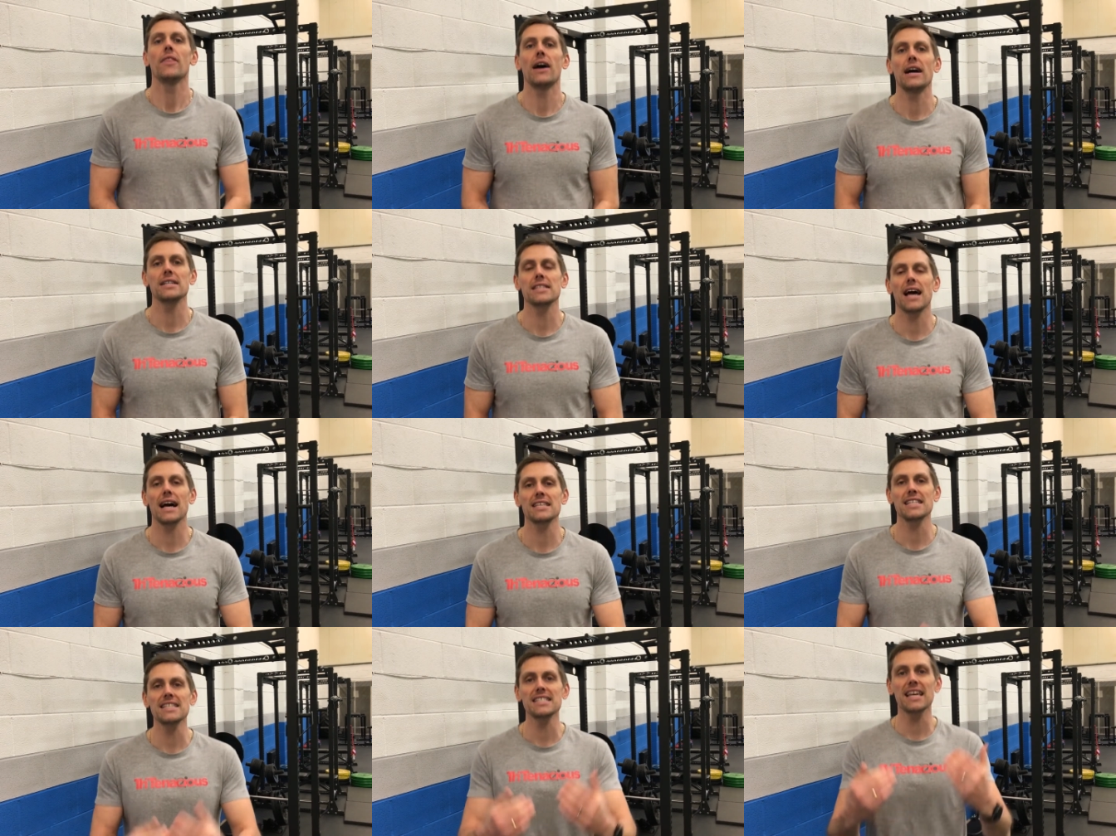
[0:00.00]
that
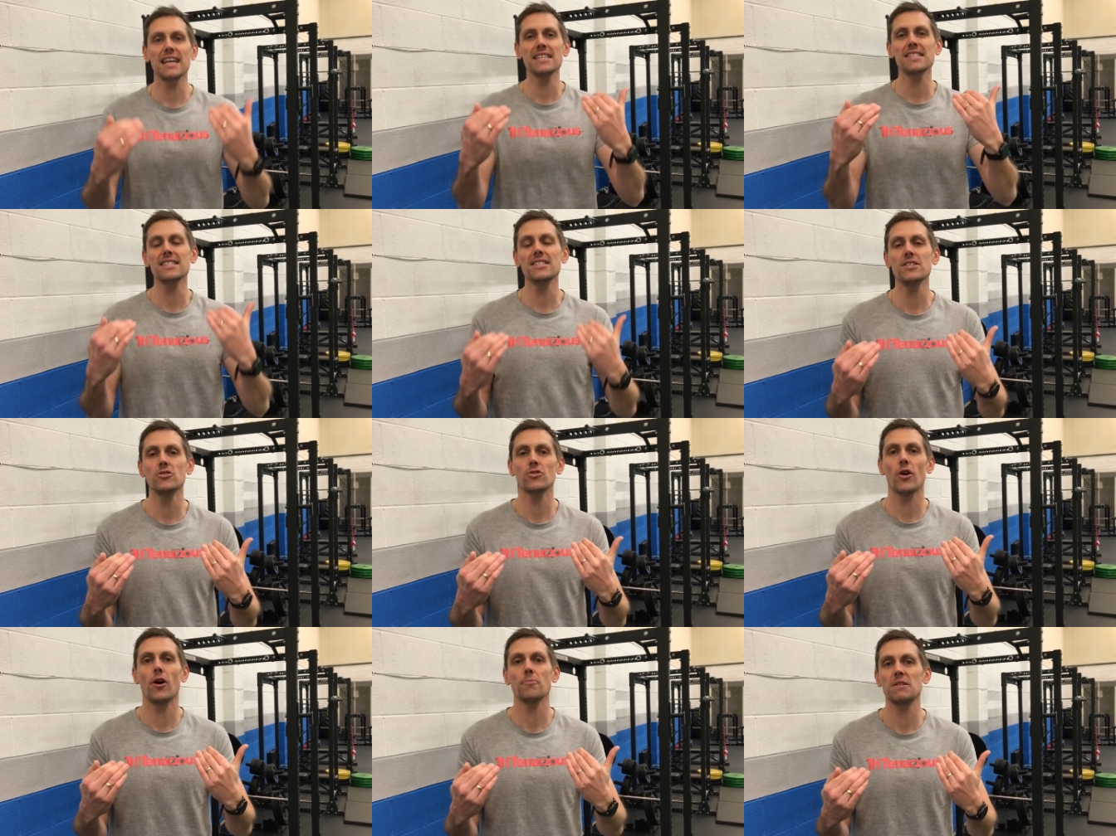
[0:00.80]
as intensity
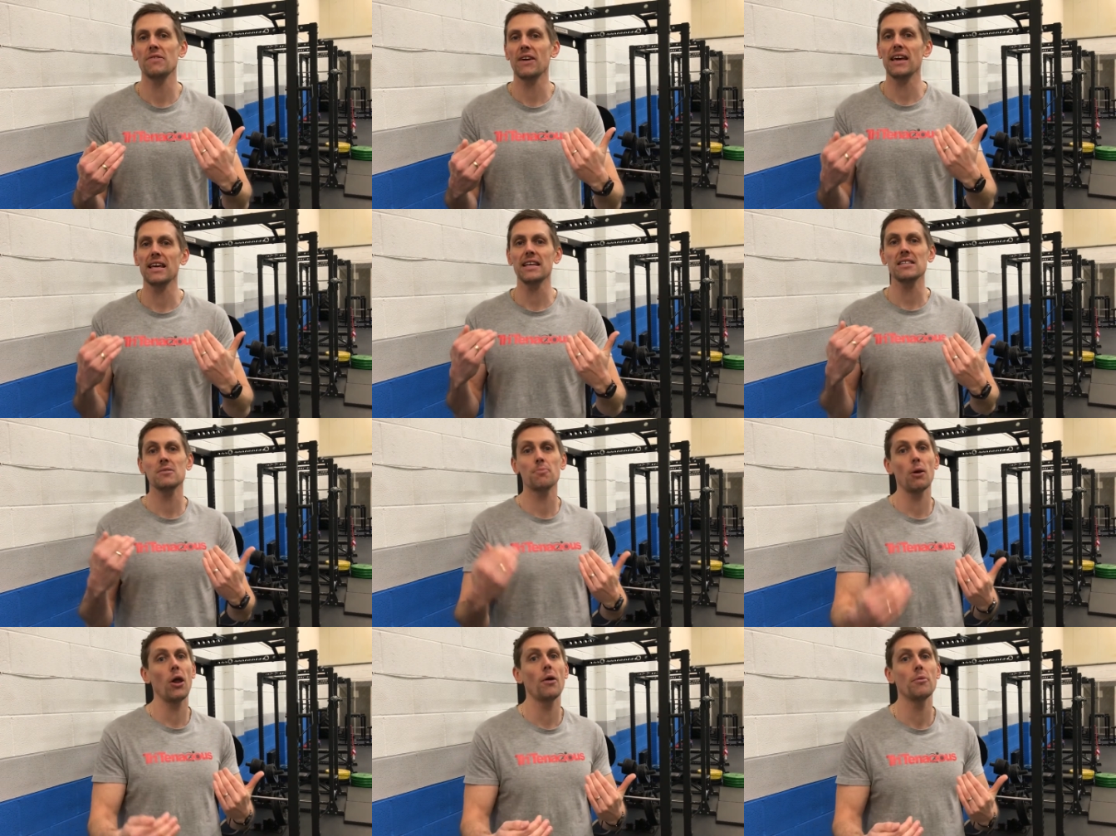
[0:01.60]
drops, if it
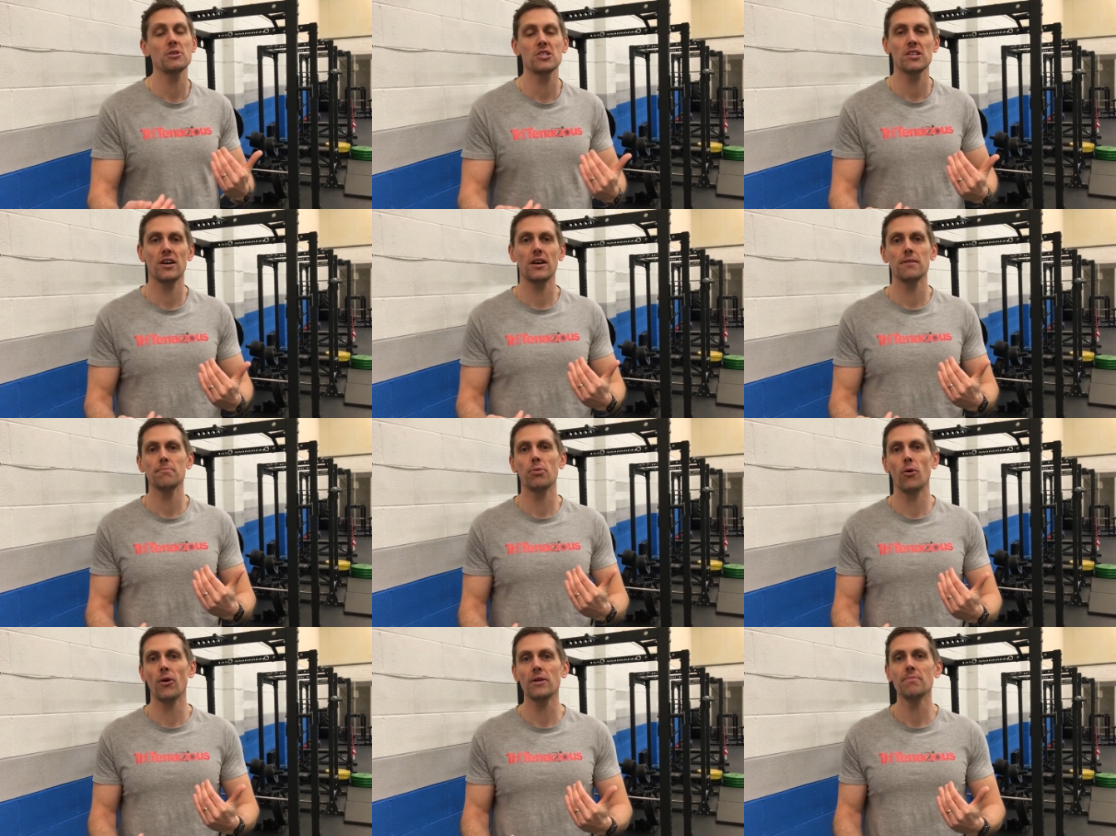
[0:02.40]
hits below a certain
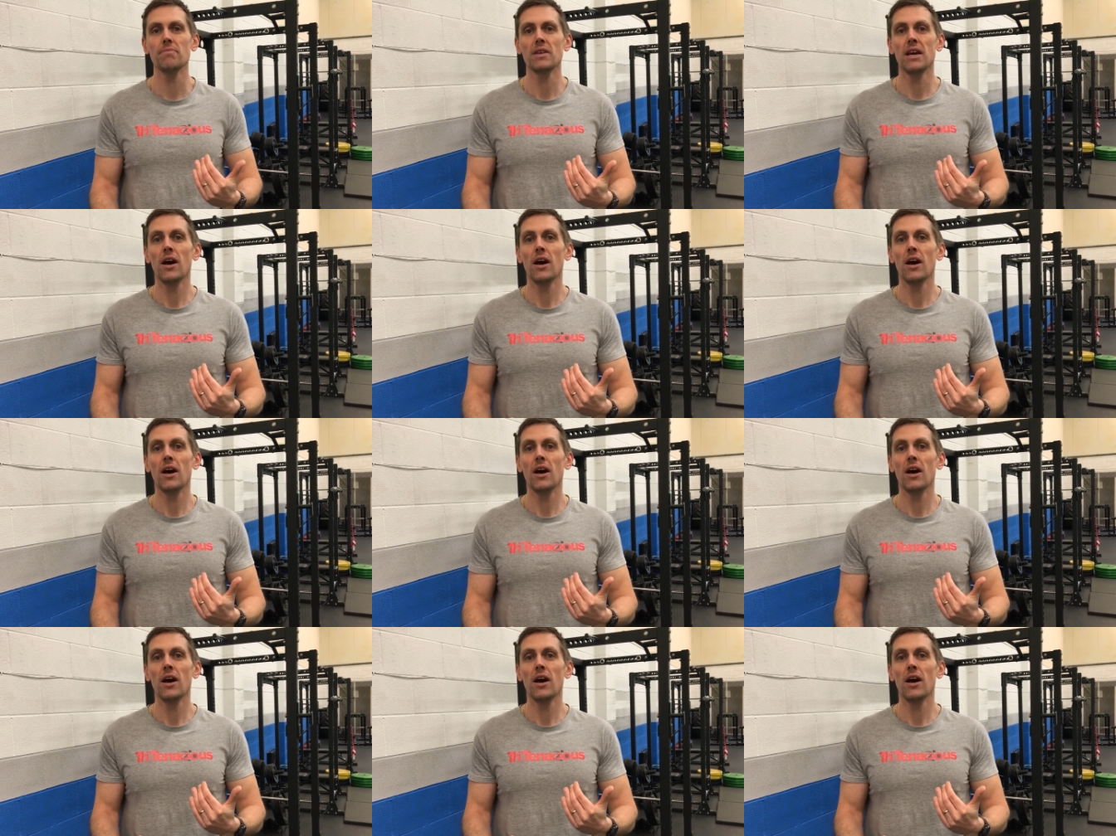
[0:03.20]
point,